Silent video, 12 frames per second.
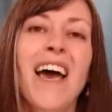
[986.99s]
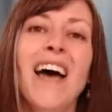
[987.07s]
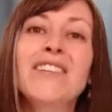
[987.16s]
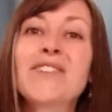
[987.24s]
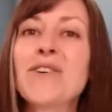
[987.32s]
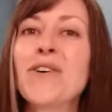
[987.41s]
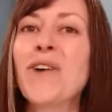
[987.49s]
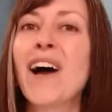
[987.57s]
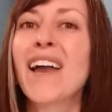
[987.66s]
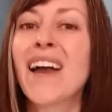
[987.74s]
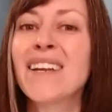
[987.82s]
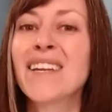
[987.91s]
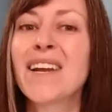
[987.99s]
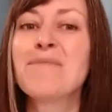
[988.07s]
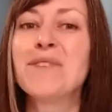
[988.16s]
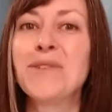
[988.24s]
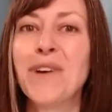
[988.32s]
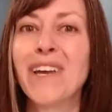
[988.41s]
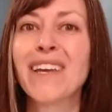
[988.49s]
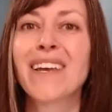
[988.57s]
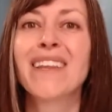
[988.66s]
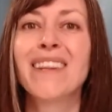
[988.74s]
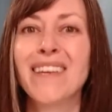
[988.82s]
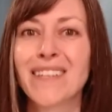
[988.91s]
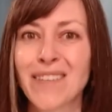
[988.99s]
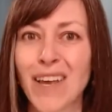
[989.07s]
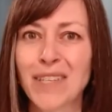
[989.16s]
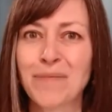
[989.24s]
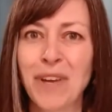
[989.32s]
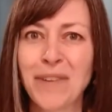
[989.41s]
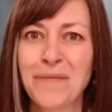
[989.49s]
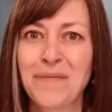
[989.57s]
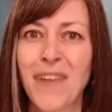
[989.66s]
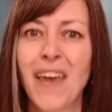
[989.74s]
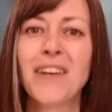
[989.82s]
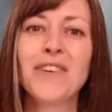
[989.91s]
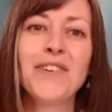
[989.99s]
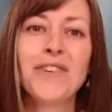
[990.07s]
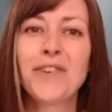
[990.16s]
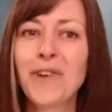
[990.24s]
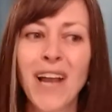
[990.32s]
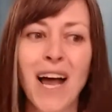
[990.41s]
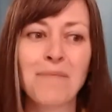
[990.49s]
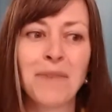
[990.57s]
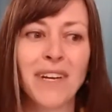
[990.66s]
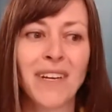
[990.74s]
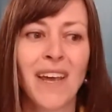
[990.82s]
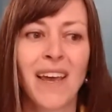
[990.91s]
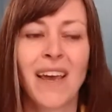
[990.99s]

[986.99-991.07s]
And so I ended up doing the assessment. And you know what happened?